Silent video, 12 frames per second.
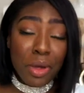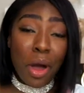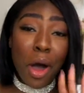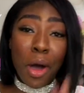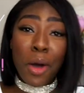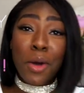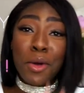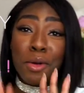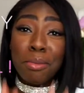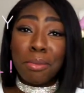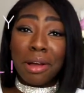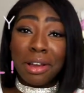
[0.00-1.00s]
Oh
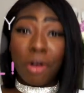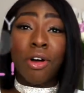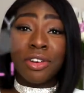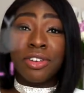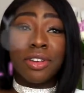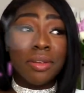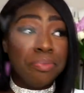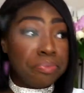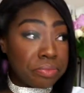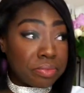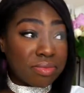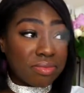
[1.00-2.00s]
my God.
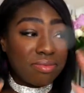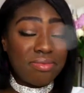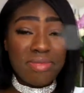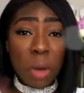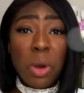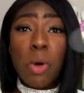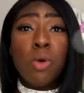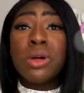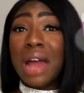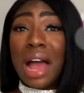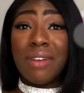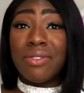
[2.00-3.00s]
We're all
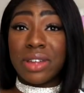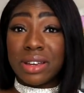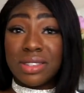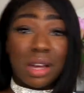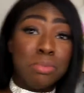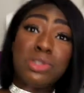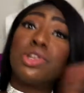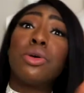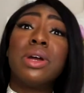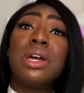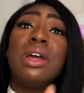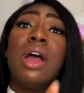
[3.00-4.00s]
gonna have this. I'm
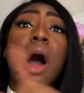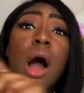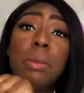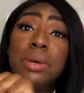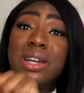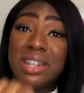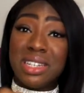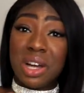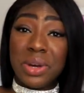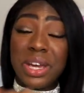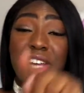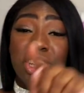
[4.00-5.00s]
sorry. I'm gonna
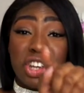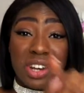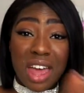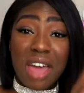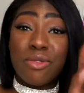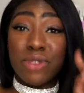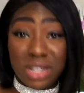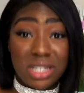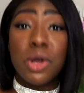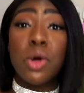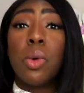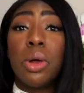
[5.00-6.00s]
tell each and every
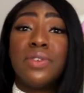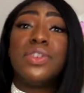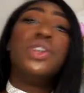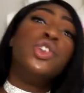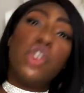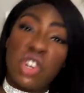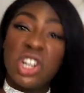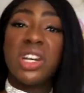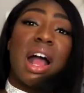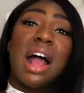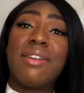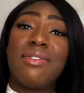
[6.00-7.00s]
single one of you, you're gonna
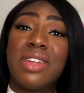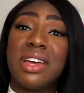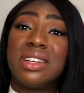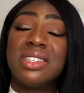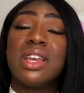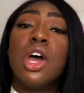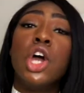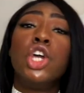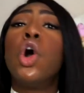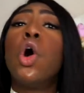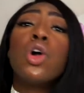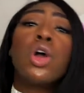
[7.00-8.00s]
have this.
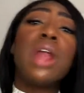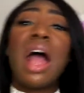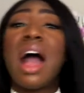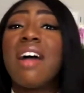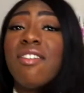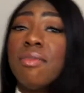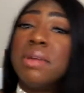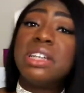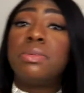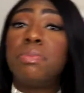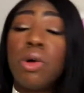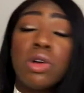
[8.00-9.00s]
You're gonna have
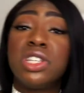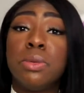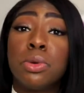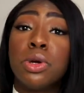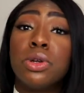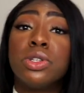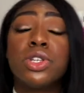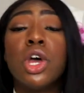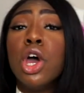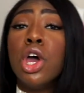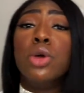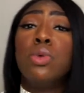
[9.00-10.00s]
Miss Bossy Boots,
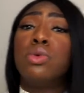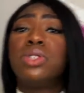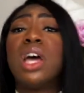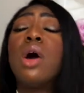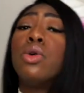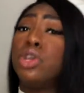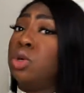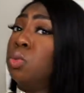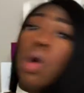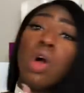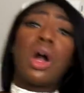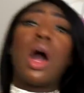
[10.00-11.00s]
who will tell you
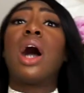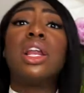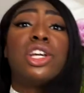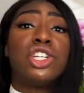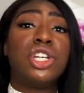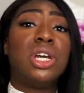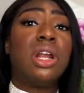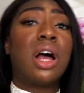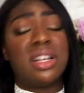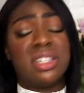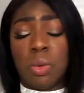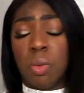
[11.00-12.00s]
what colour she
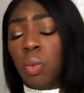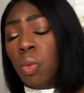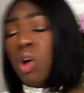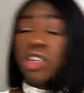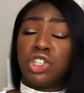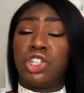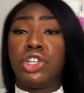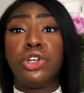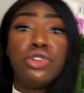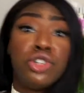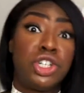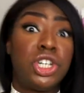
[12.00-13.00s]
likes and what
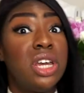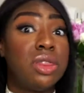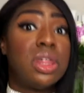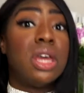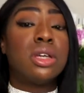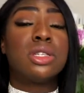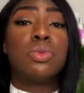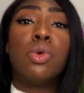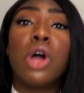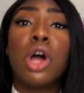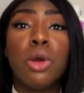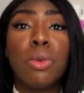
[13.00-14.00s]
shoes she thinks will
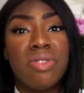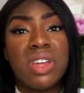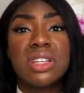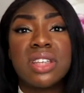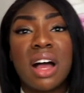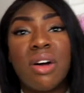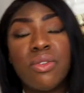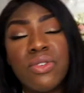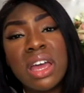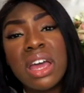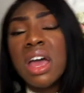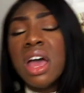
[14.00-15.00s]
go with this
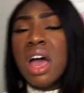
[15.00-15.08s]
outfit